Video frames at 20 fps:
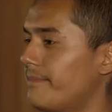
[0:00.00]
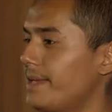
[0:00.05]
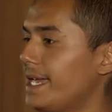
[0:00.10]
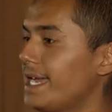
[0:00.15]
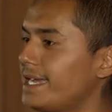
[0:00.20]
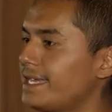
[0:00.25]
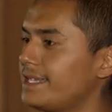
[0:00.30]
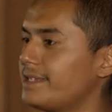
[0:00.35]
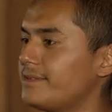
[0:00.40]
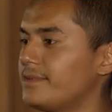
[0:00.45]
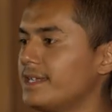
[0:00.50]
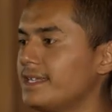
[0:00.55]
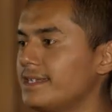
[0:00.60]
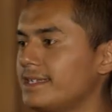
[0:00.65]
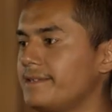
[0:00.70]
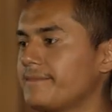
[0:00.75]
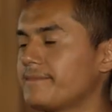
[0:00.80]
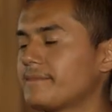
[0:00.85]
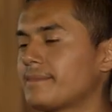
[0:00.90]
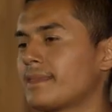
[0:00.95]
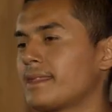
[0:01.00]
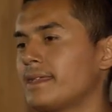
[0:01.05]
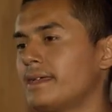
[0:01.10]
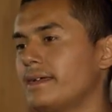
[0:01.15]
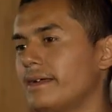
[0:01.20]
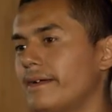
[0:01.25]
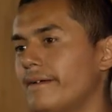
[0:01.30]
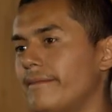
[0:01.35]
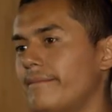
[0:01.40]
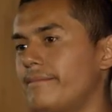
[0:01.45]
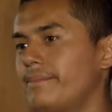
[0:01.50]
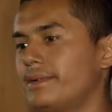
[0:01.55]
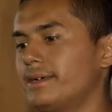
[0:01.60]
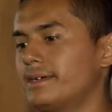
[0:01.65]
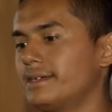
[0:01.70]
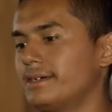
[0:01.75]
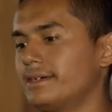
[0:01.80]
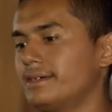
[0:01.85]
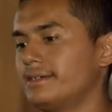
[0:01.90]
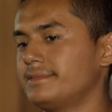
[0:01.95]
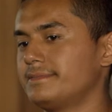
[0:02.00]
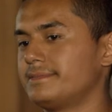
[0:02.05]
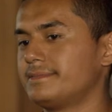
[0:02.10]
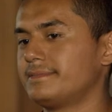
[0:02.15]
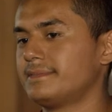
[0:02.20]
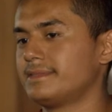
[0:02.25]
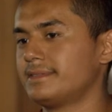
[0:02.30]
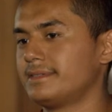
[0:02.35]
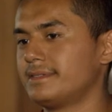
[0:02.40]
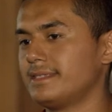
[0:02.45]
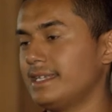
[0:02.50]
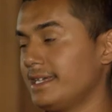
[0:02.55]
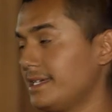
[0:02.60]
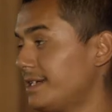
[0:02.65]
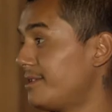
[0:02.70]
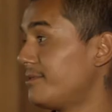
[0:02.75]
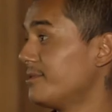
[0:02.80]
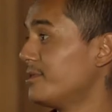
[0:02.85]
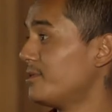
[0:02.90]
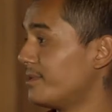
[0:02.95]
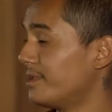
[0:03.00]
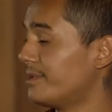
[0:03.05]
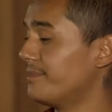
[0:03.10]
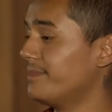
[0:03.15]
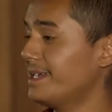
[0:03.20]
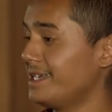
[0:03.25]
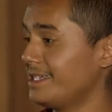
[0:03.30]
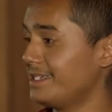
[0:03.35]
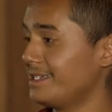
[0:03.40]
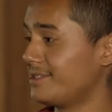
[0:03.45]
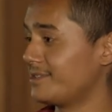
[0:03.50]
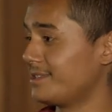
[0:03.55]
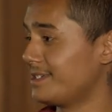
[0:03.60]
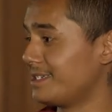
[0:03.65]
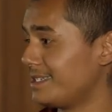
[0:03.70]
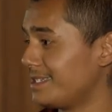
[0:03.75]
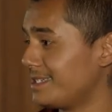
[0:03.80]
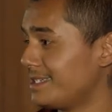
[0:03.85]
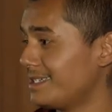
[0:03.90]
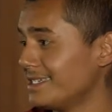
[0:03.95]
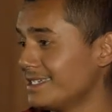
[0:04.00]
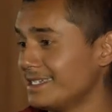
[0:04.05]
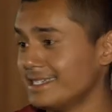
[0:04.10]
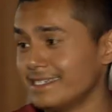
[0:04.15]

I'm at, really, but I don't know where I'm at, literally,